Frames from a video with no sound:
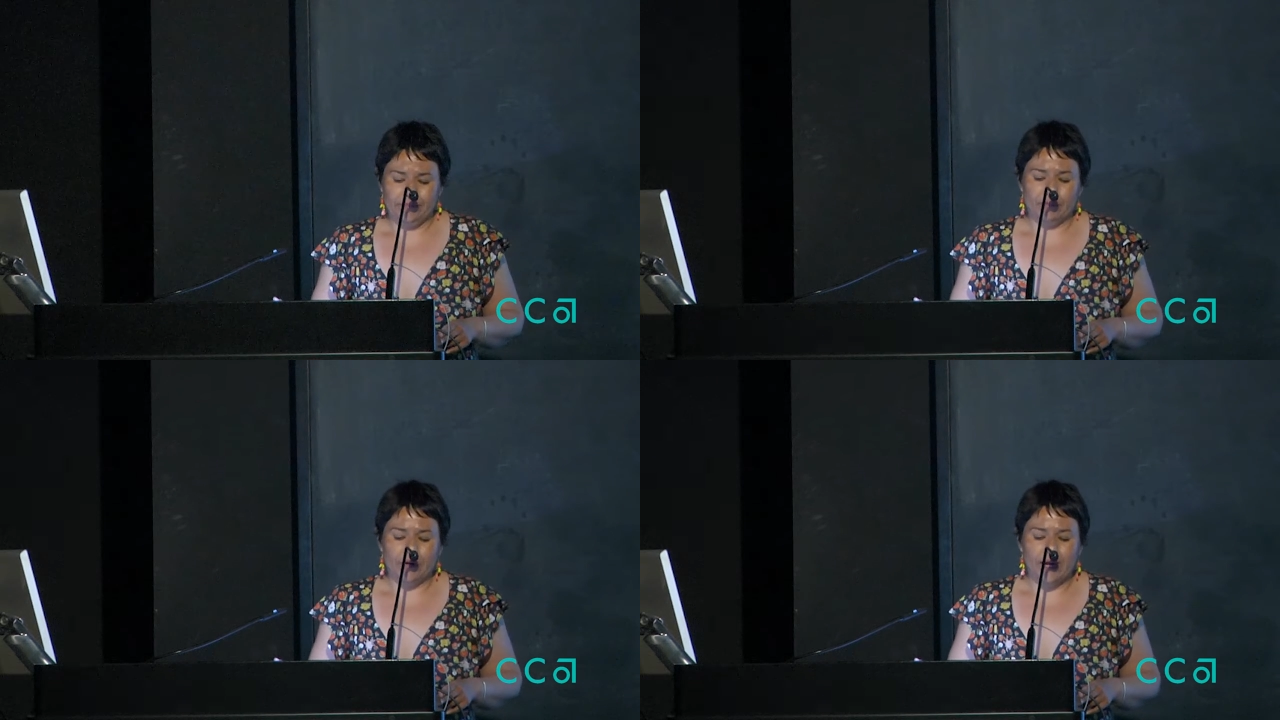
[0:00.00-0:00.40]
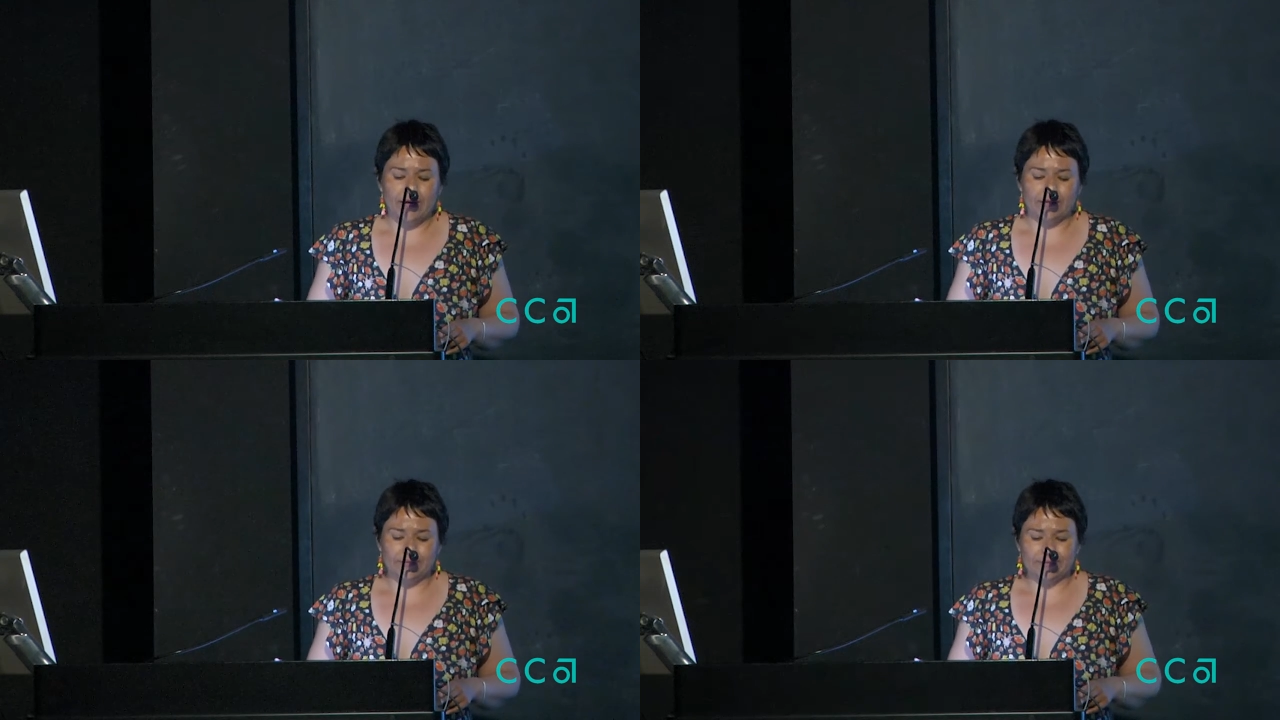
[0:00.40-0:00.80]

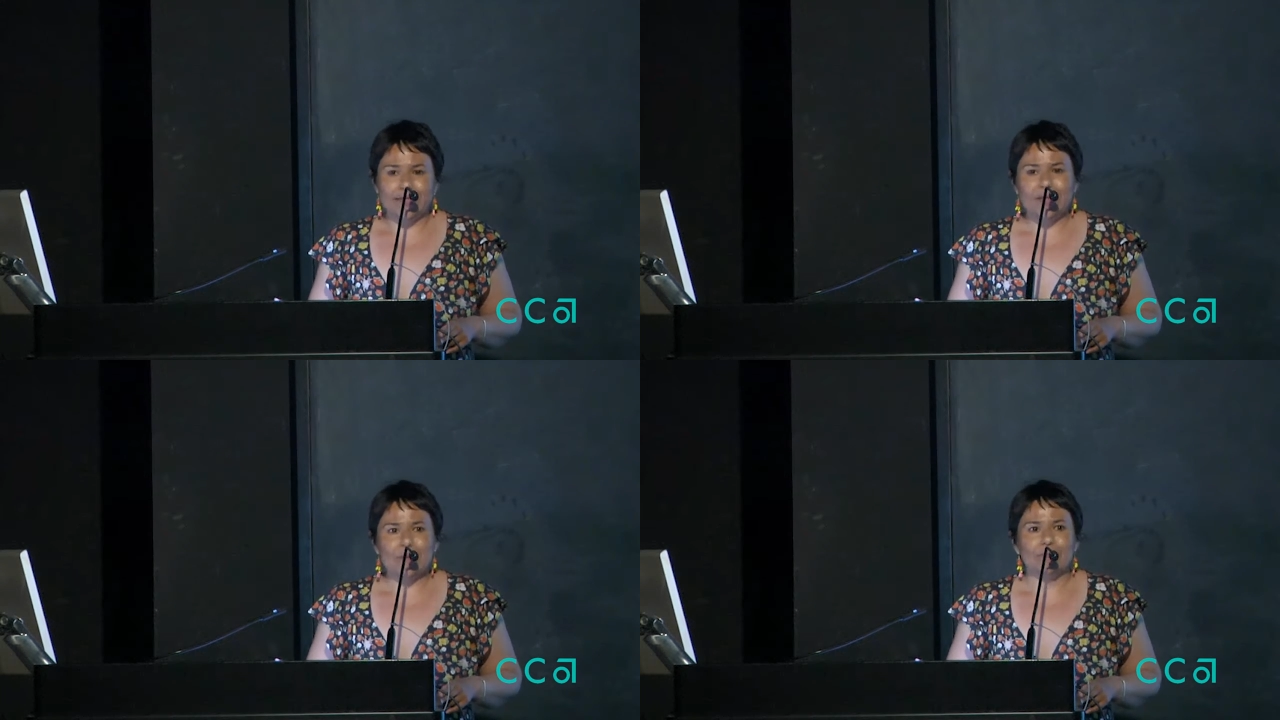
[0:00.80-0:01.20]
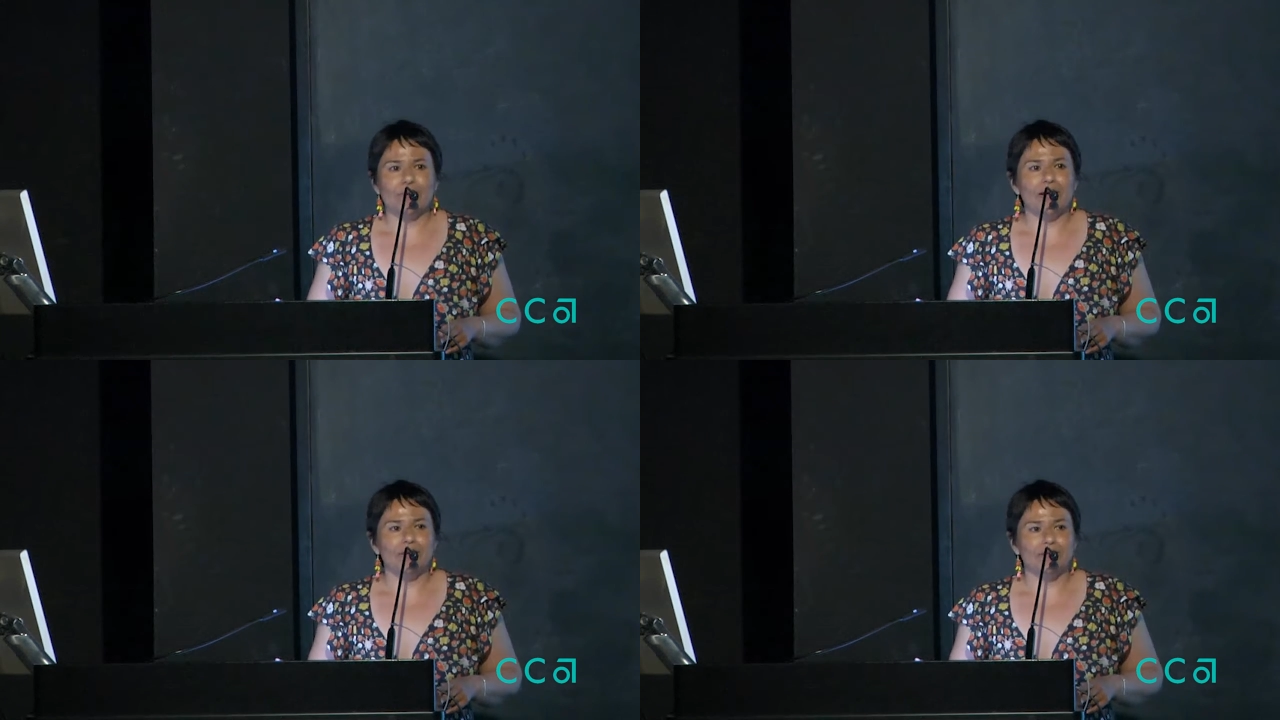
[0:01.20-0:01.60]
Brown,
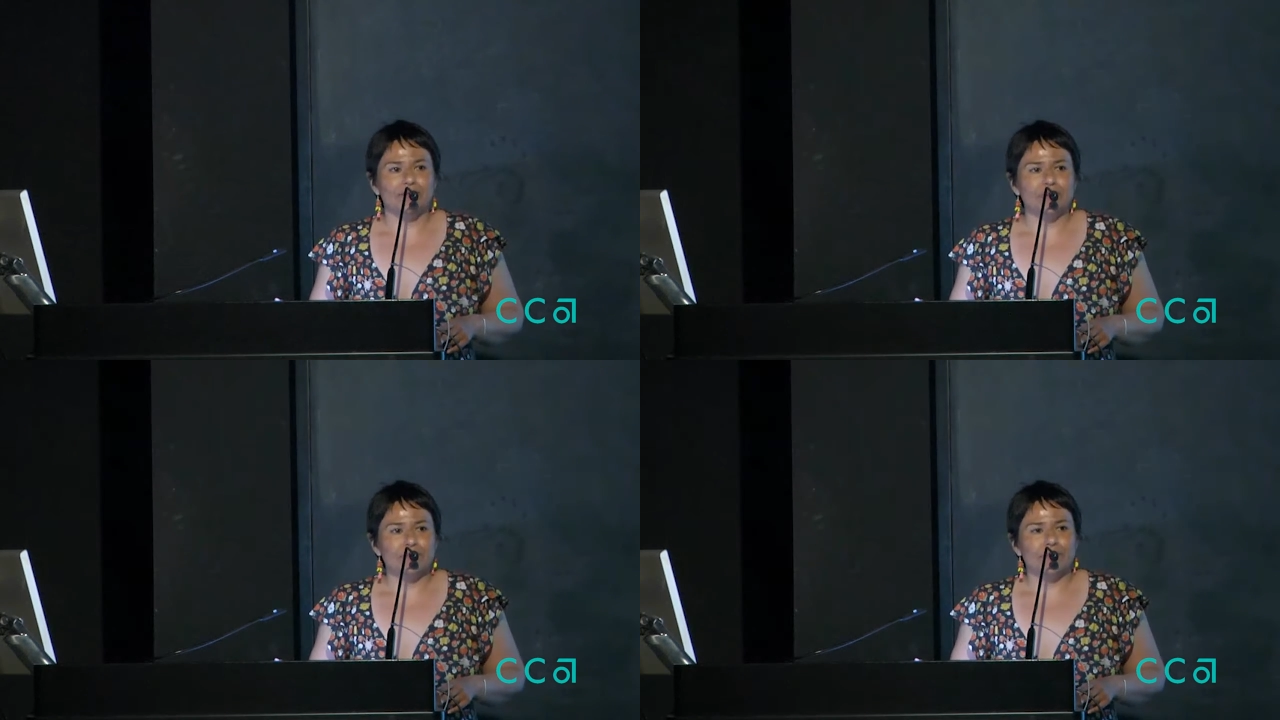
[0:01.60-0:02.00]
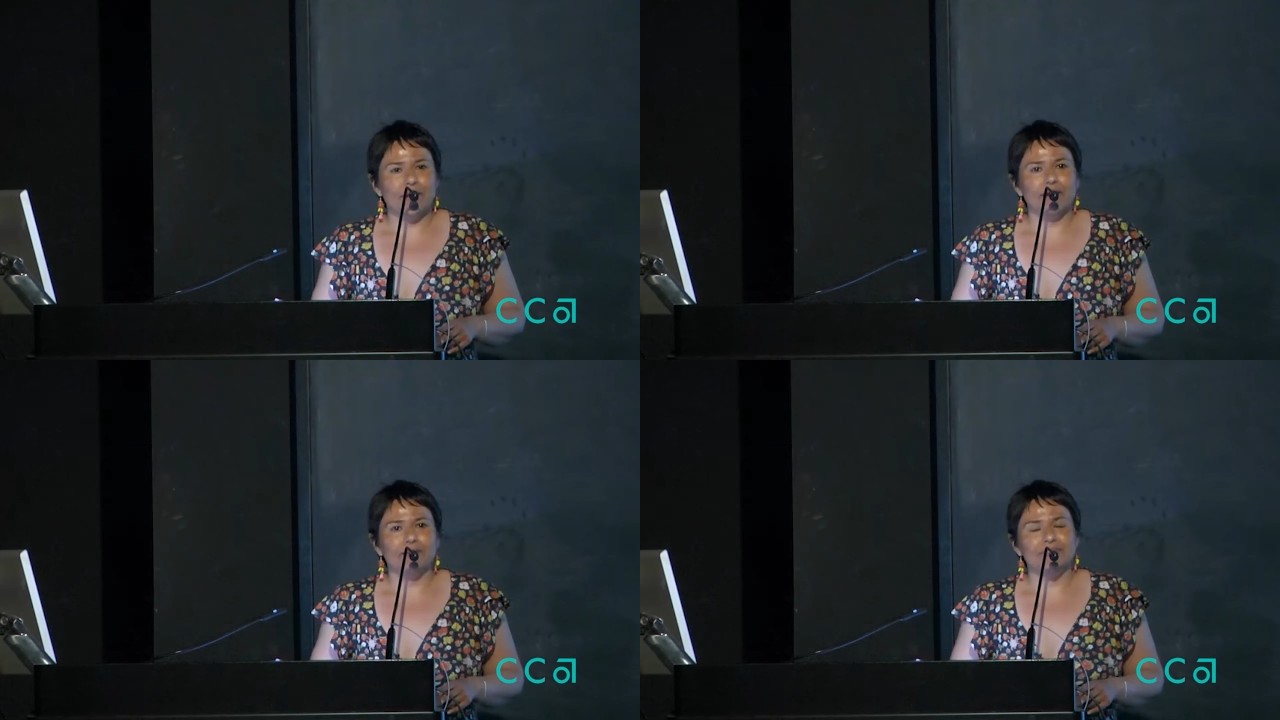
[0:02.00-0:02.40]
brown,
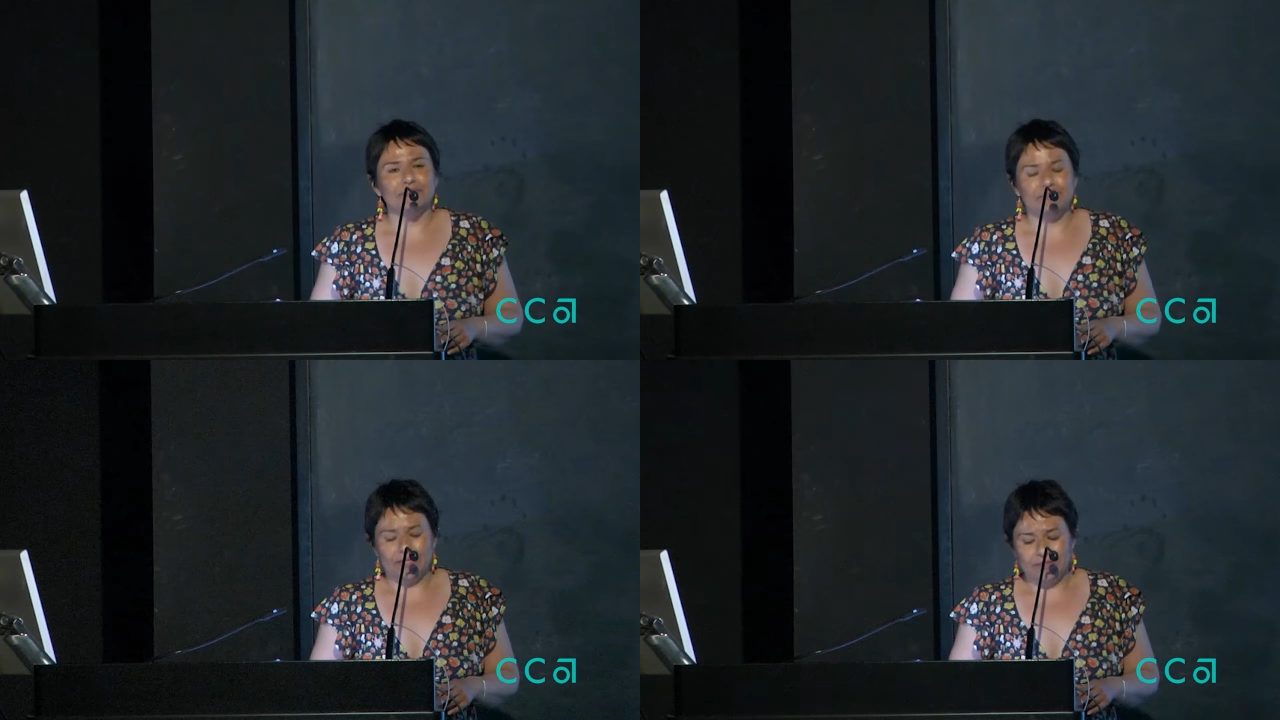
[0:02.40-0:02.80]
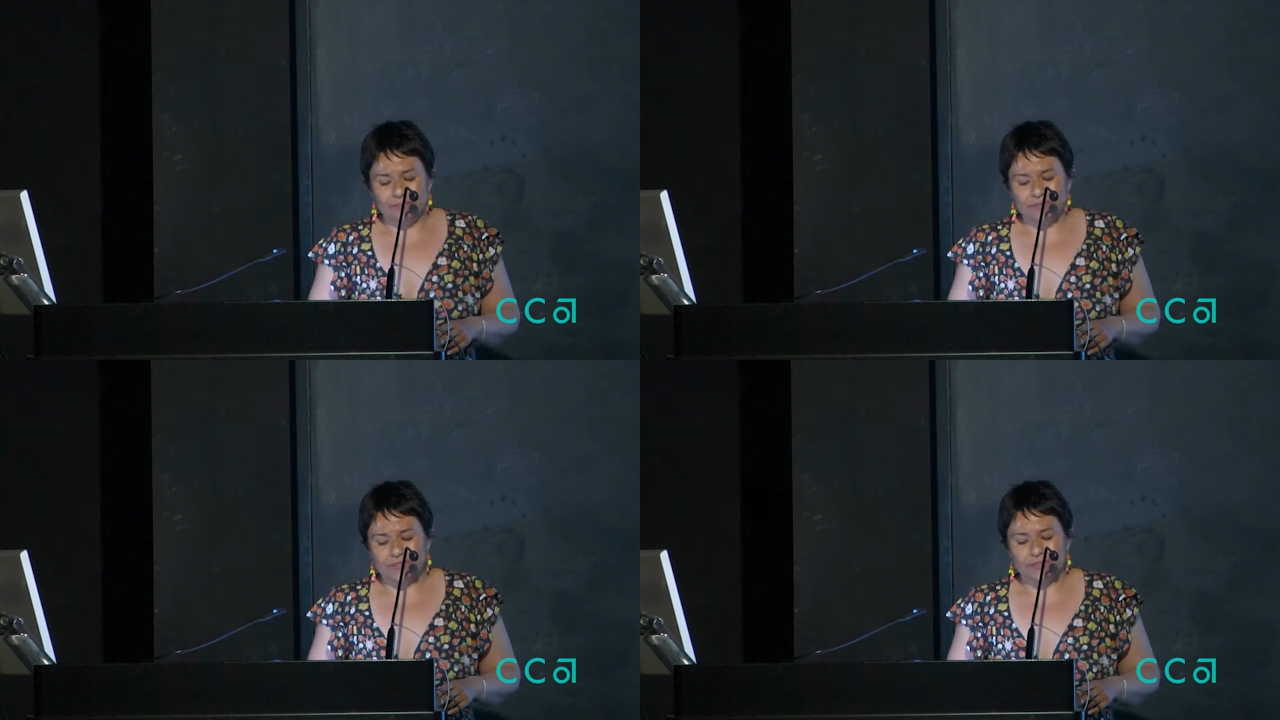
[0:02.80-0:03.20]
brown
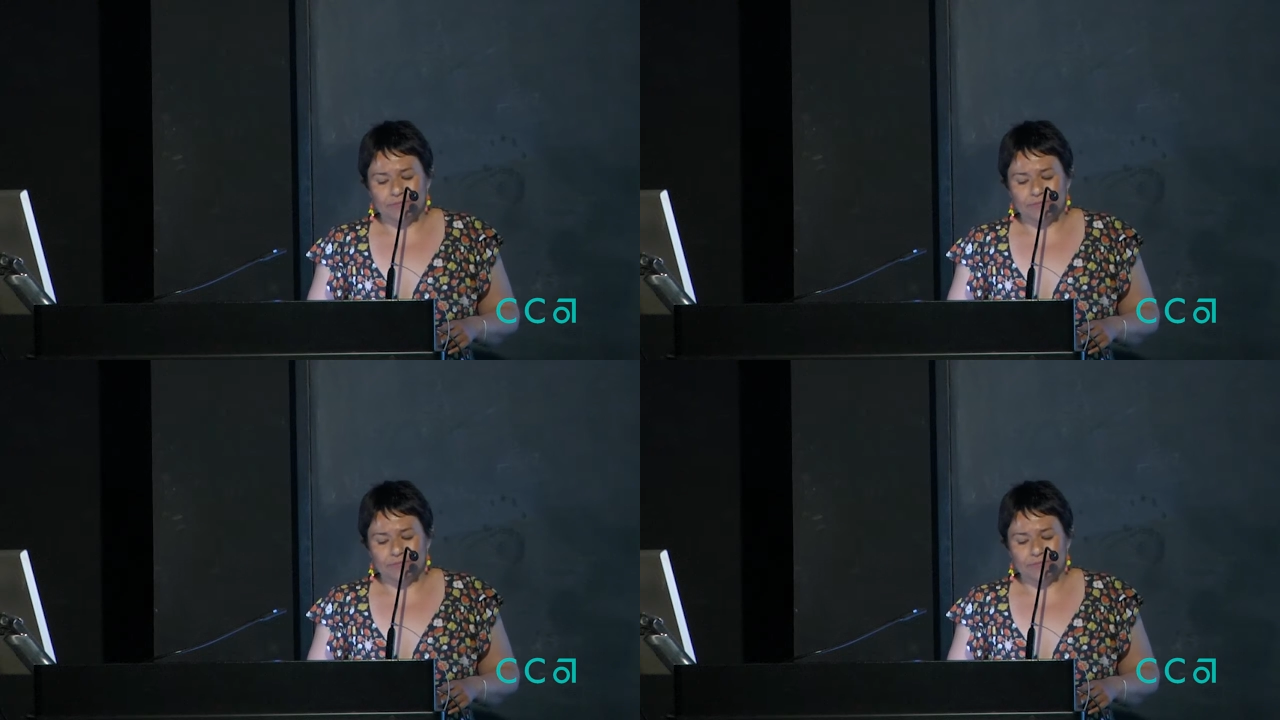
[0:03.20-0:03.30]
developed,